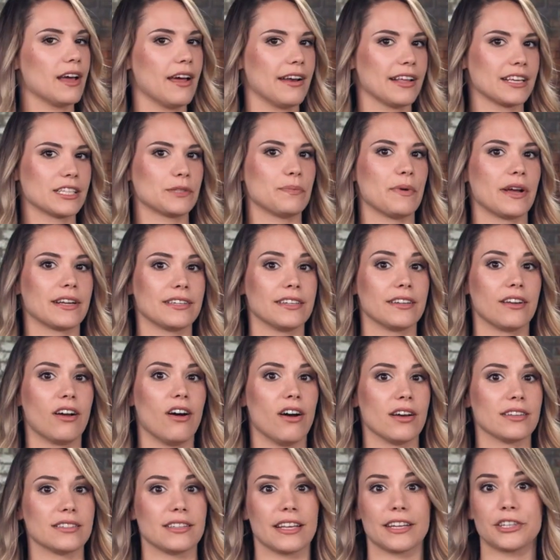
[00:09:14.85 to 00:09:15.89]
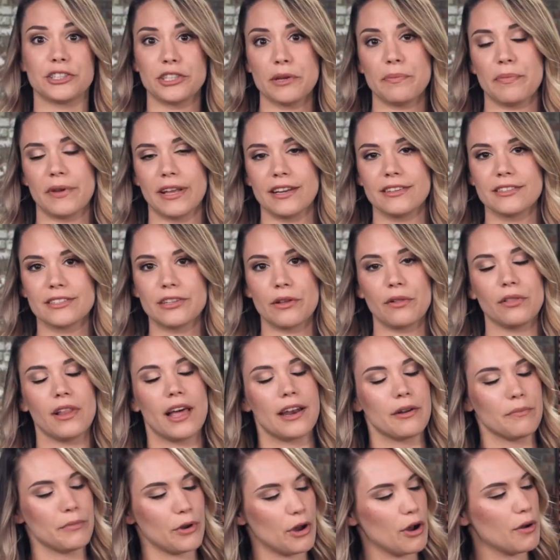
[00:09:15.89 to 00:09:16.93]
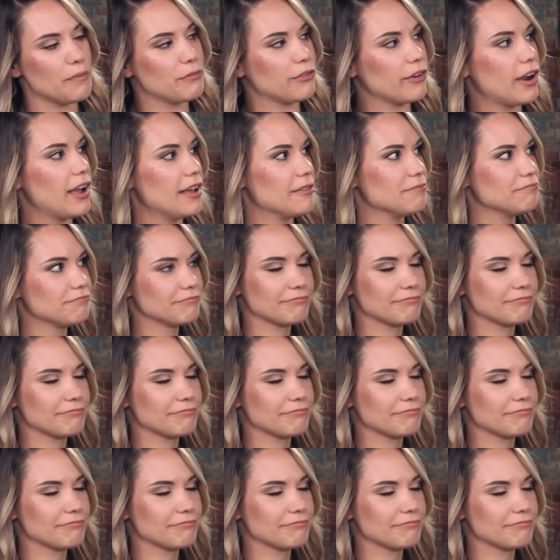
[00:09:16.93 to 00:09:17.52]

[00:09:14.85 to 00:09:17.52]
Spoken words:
unexpected costs like shipping. So let them know up front.